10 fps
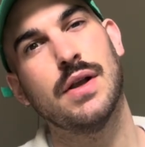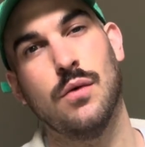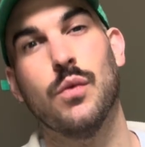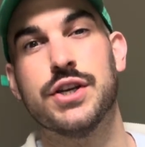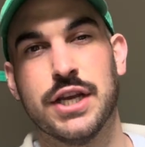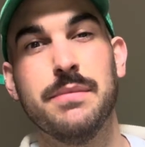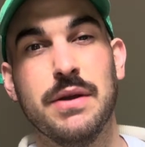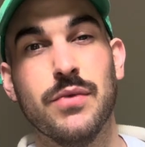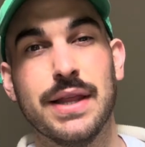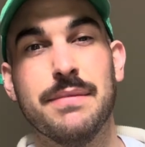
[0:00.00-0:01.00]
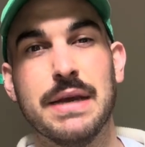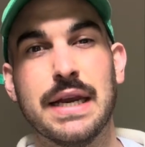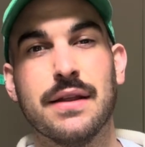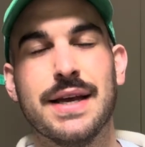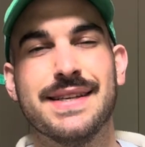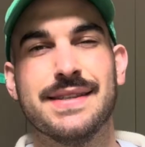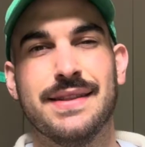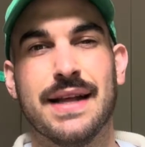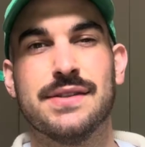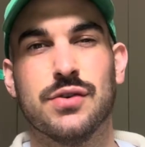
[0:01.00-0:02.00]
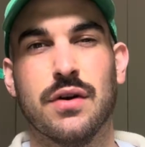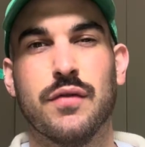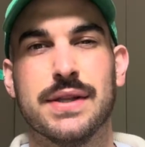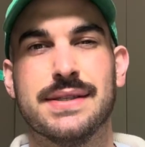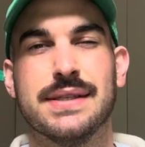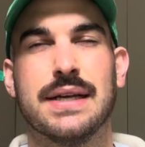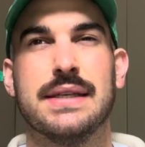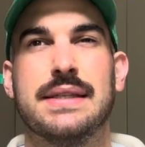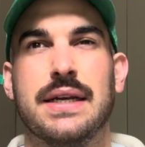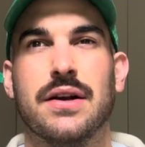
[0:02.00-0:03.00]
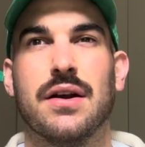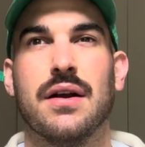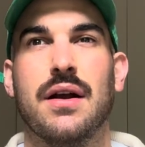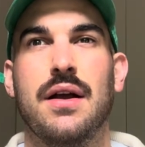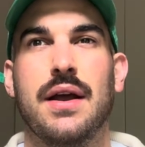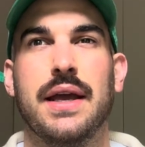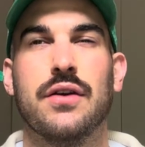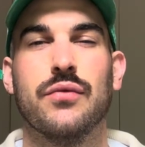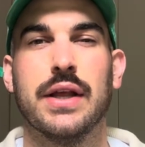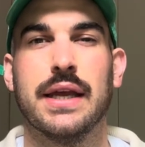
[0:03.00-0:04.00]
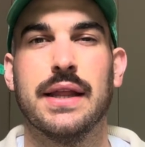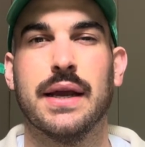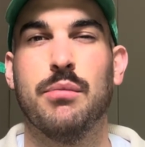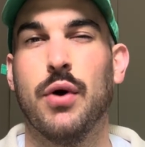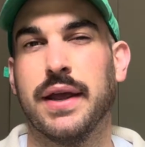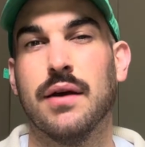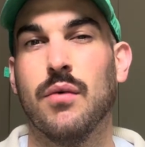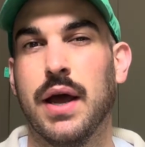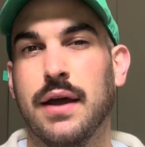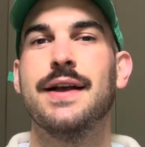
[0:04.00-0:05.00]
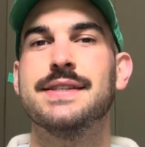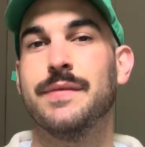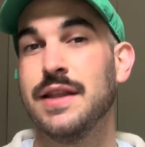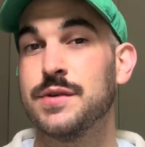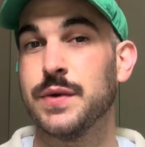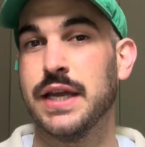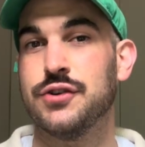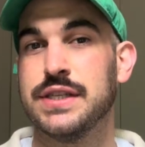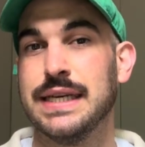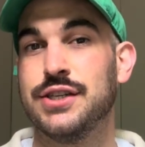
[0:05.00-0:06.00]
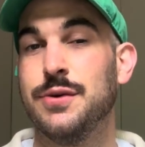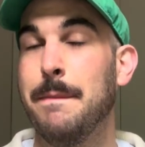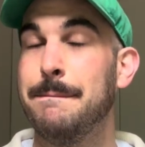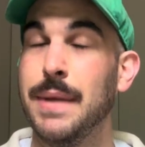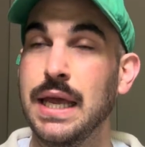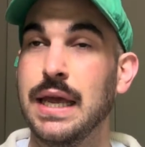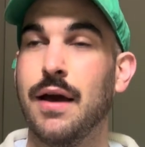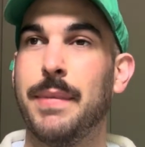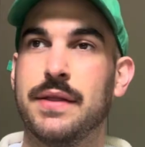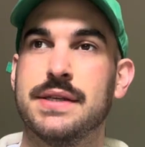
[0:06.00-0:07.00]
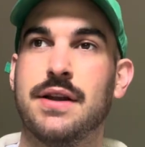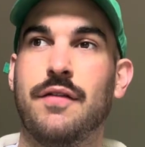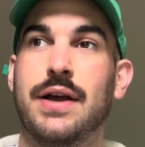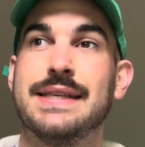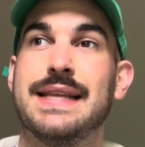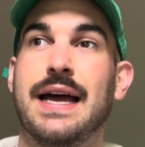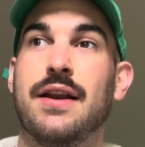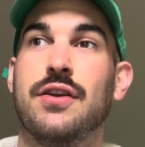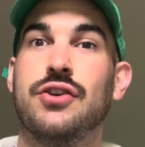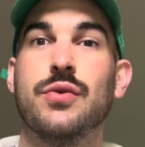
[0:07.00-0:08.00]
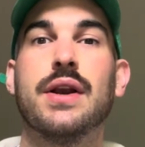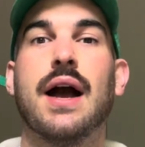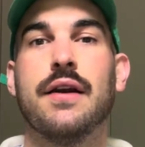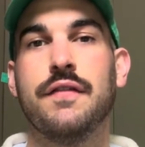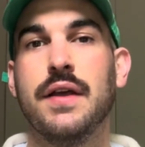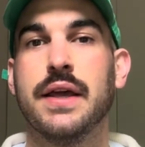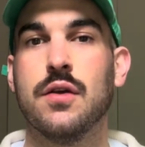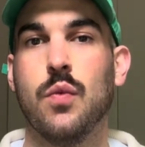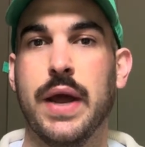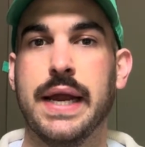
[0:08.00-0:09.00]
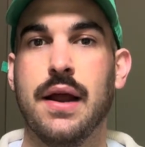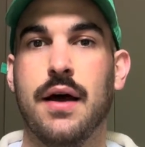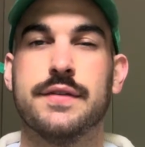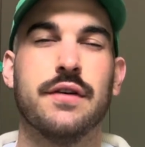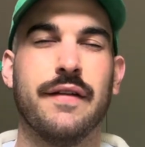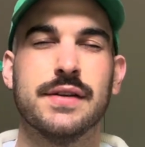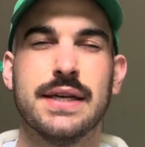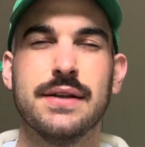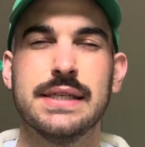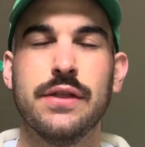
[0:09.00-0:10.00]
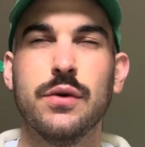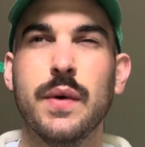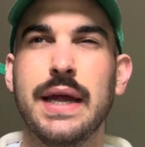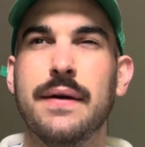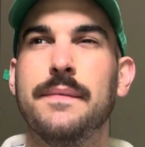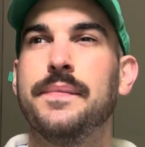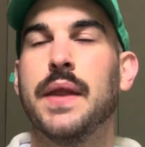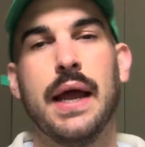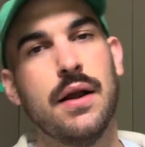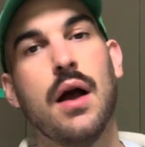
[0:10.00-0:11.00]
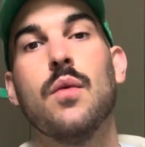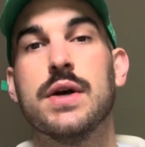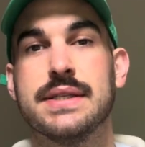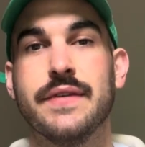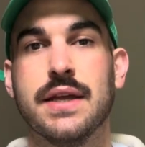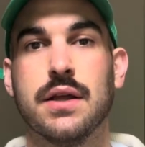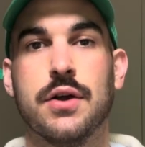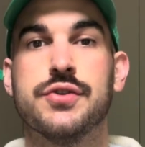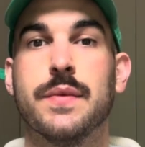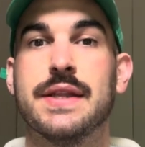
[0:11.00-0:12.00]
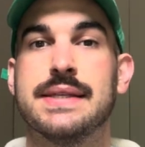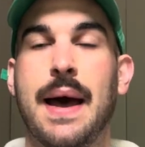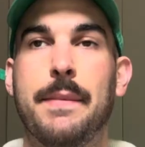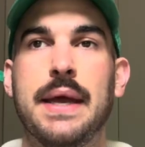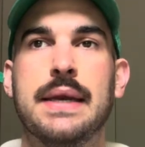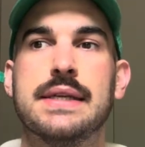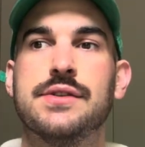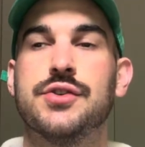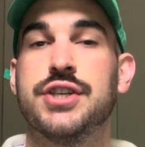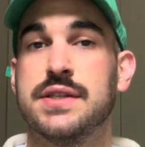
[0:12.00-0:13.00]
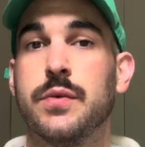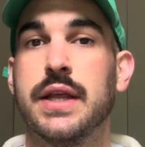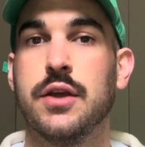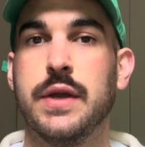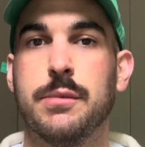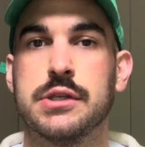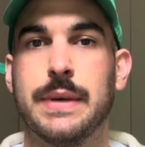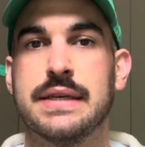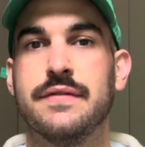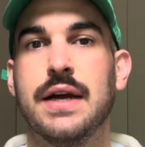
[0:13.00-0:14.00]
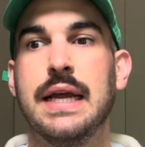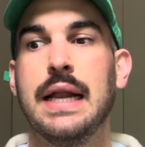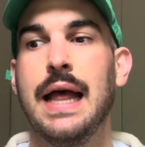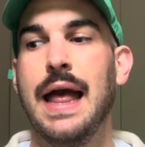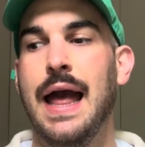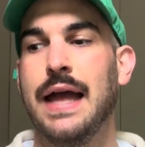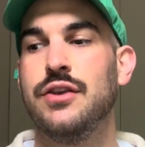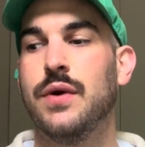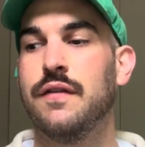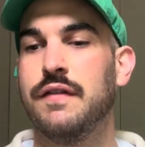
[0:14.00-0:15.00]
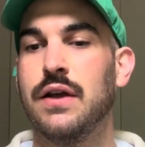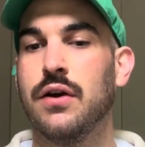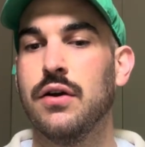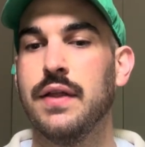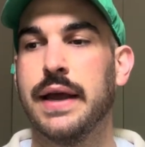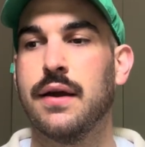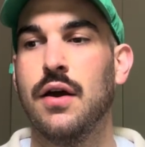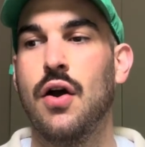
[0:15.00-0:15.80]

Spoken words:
which can be really meaningless. And that's sort of what's discussed here in a really like poignant way. Something that was really interesting to me about this novel is that you can kind of feel like the weight of survivor's guilt through it. Han Kang was living in the country when this happened, and so she has a really unique perspective on it. And you can feel her like